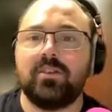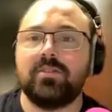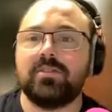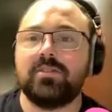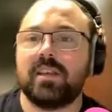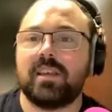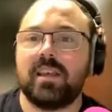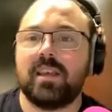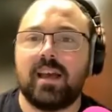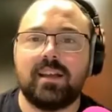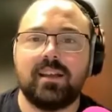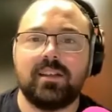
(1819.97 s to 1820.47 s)
go to
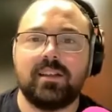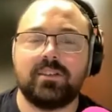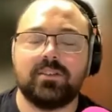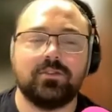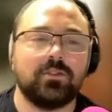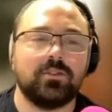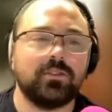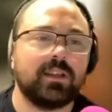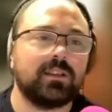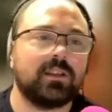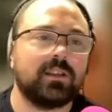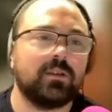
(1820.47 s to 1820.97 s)
Canada
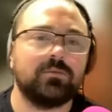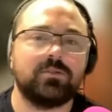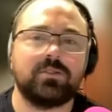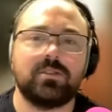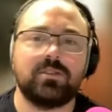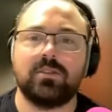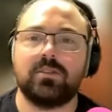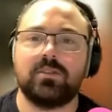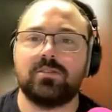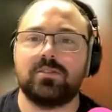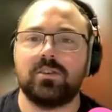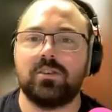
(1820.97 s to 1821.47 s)
or they'd come
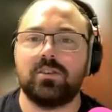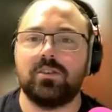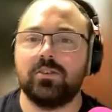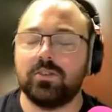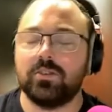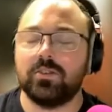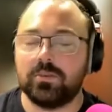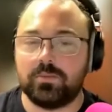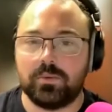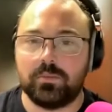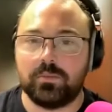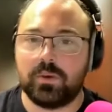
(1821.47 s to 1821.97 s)
to
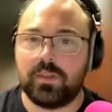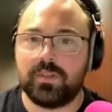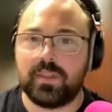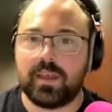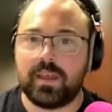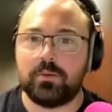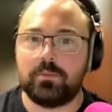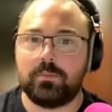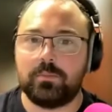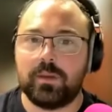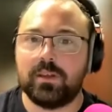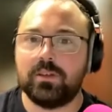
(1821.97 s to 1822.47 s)
Europe, and they
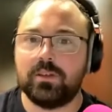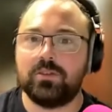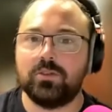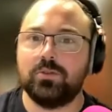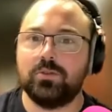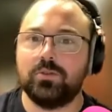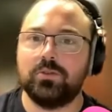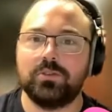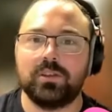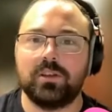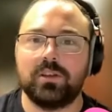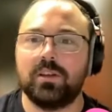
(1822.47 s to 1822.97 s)
would be
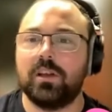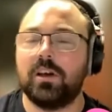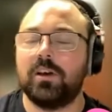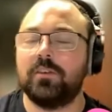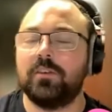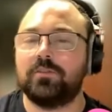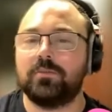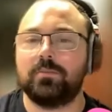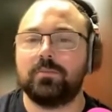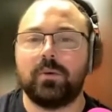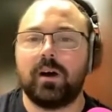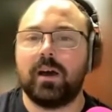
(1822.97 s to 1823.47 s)
adored and
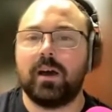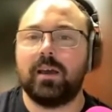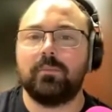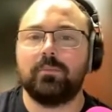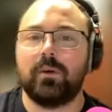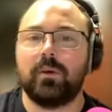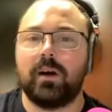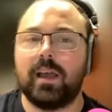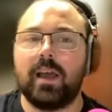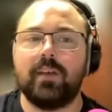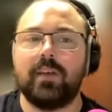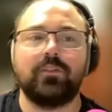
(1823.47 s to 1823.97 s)
loved by
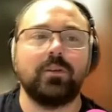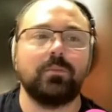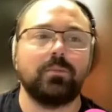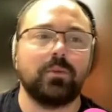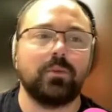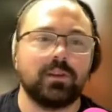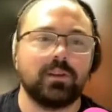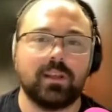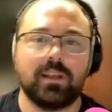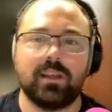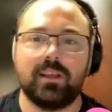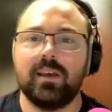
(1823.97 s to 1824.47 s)

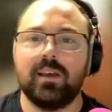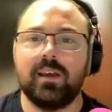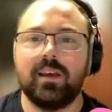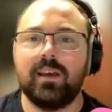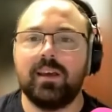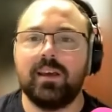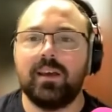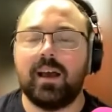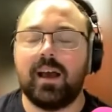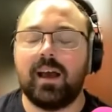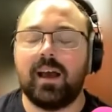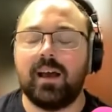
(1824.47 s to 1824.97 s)
everybody.
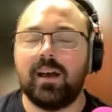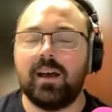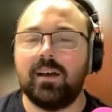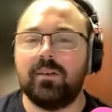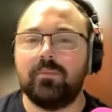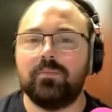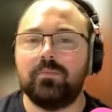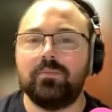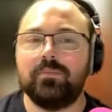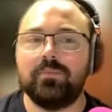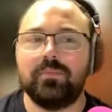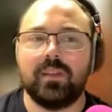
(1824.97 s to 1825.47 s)

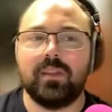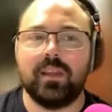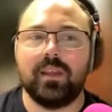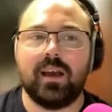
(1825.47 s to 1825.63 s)
And